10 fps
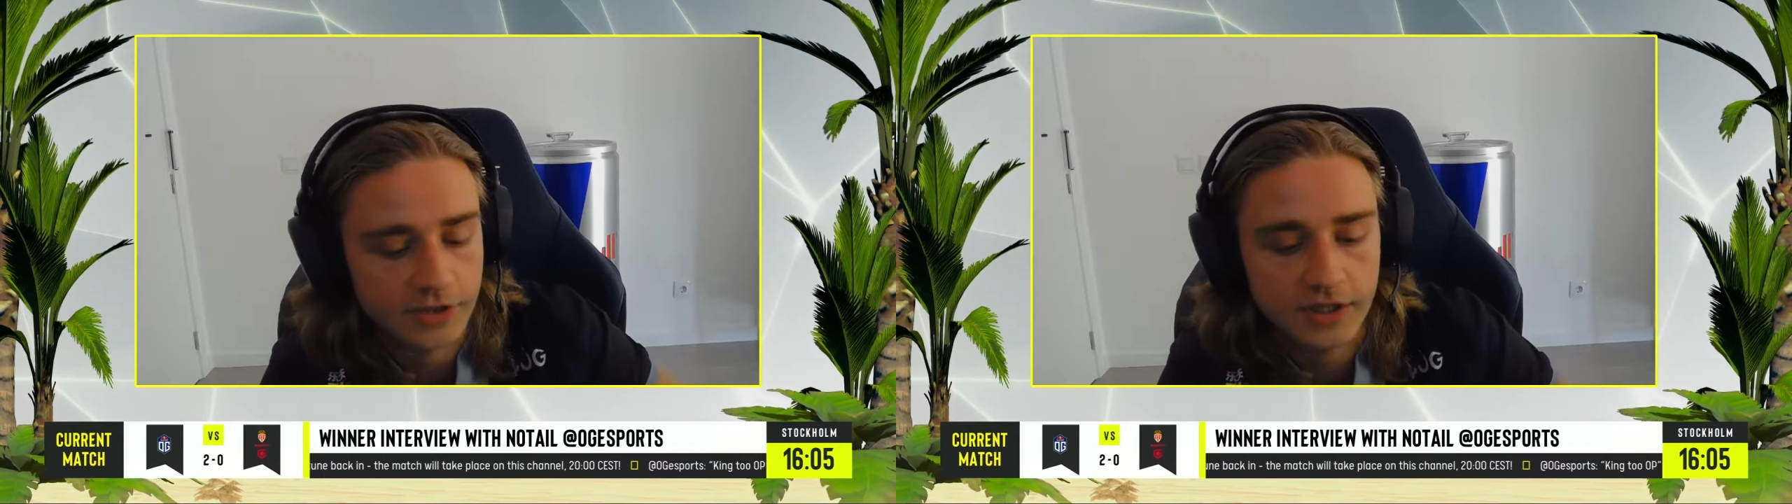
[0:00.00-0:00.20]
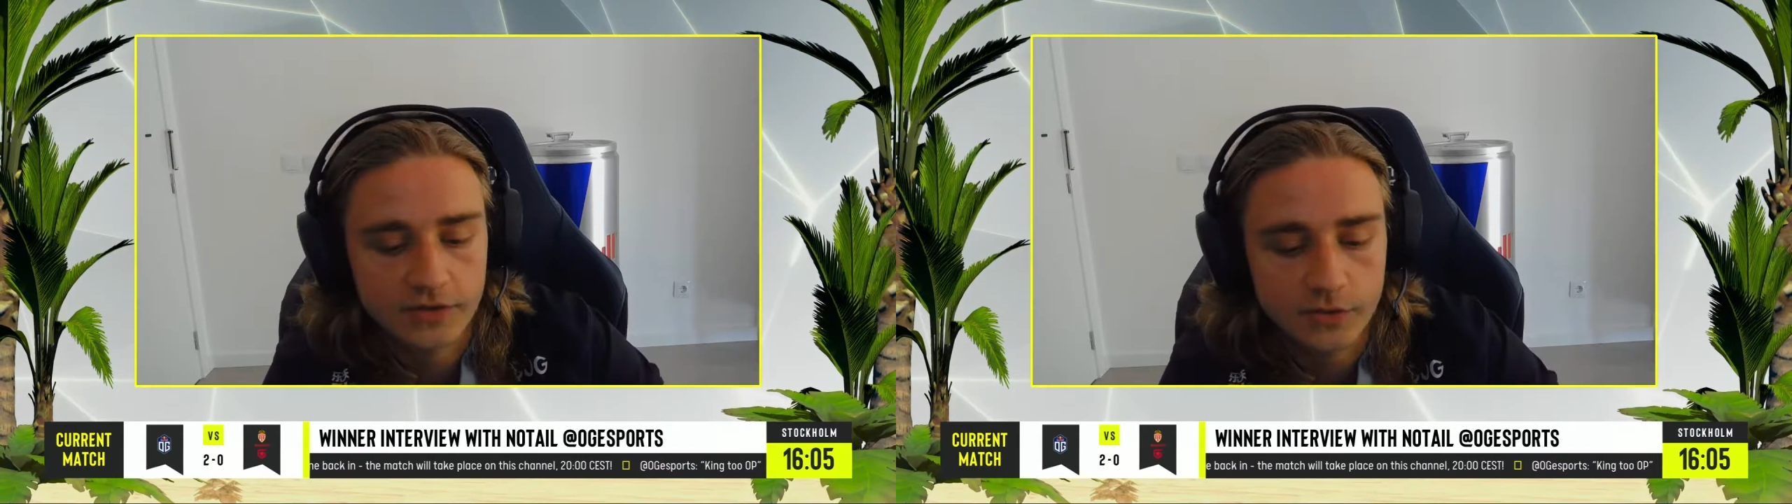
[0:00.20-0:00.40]

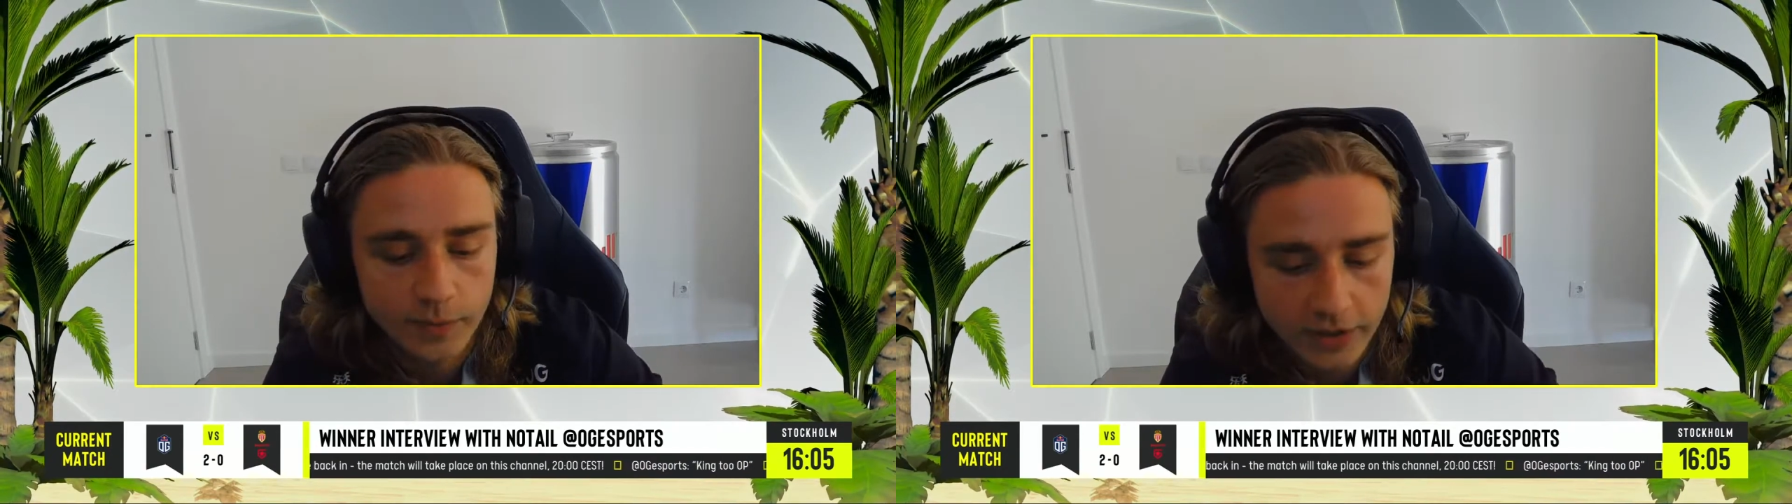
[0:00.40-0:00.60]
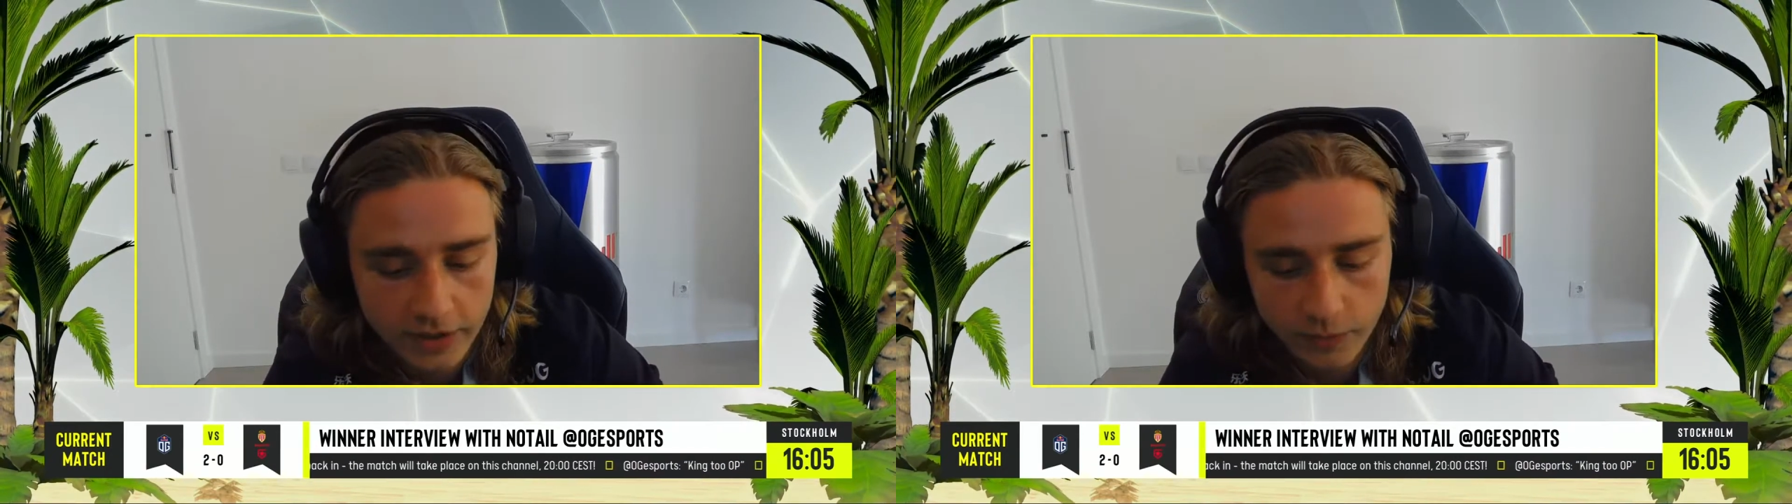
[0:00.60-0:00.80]
chance to
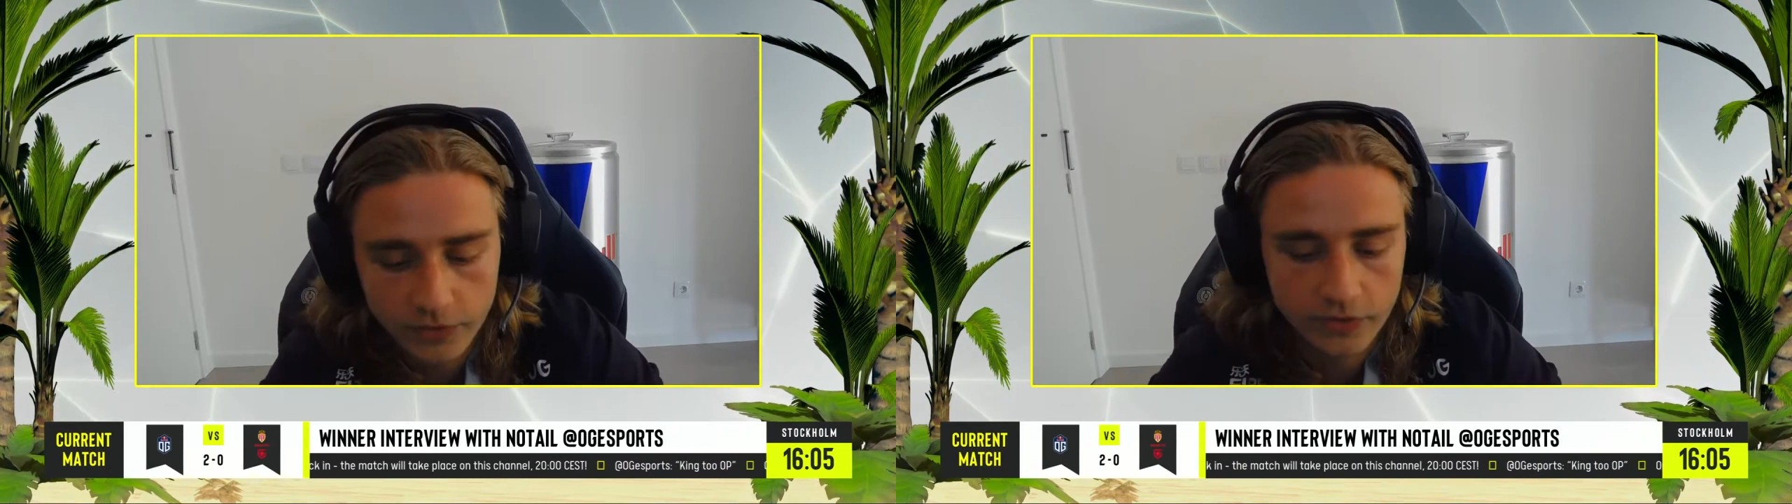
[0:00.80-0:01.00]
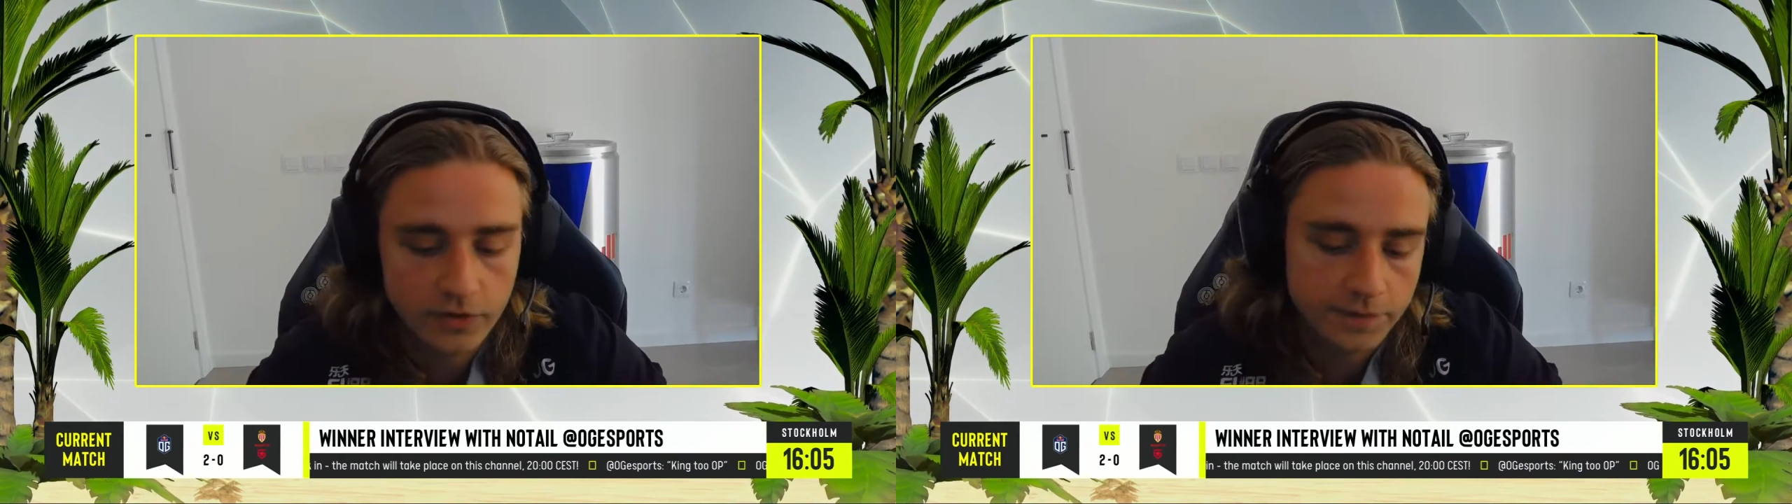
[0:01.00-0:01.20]
play
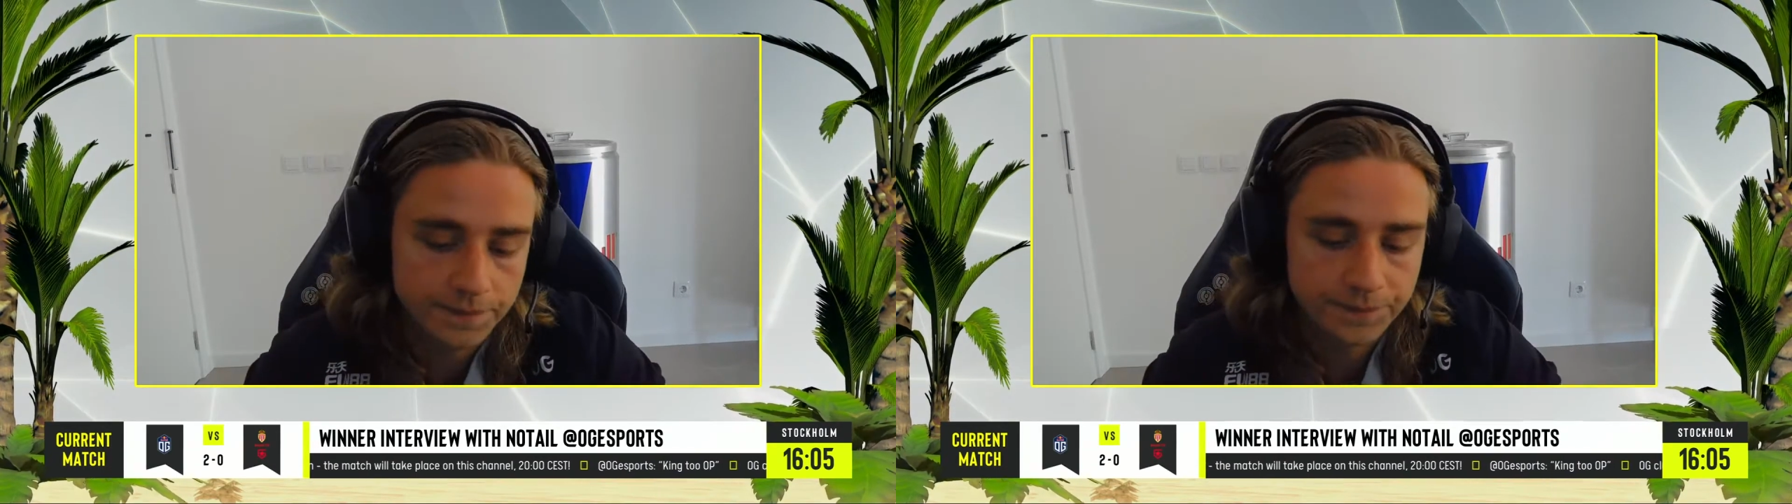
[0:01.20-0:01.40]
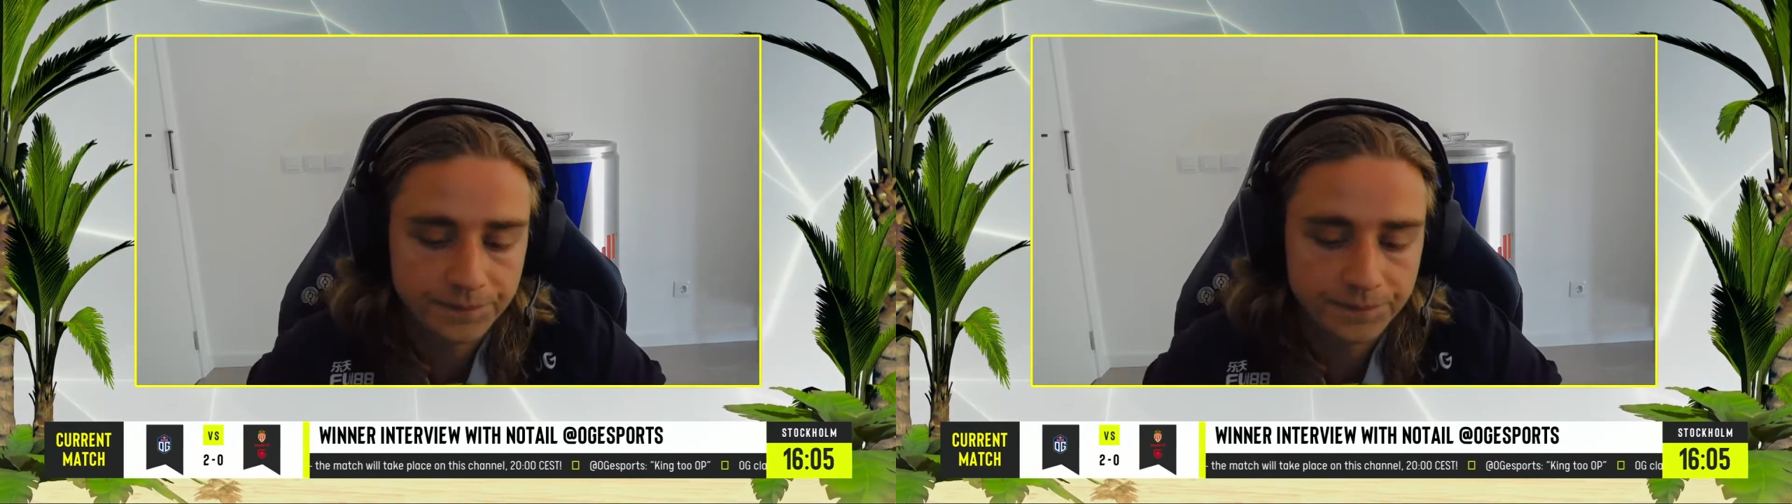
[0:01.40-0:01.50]
with. Um,